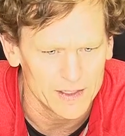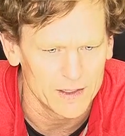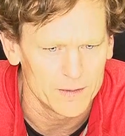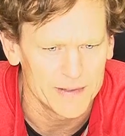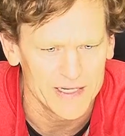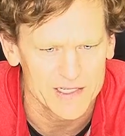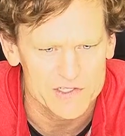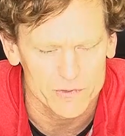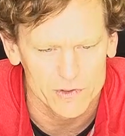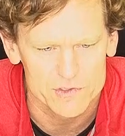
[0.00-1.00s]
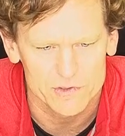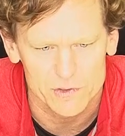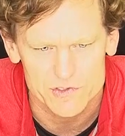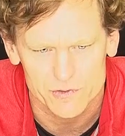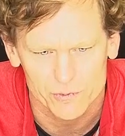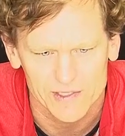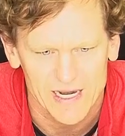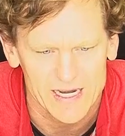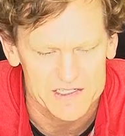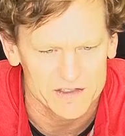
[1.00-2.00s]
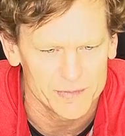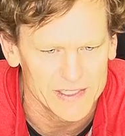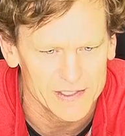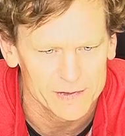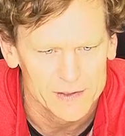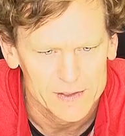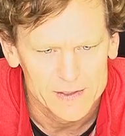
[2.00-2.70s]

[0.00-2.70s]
Um, and so those those are three guys that have been here.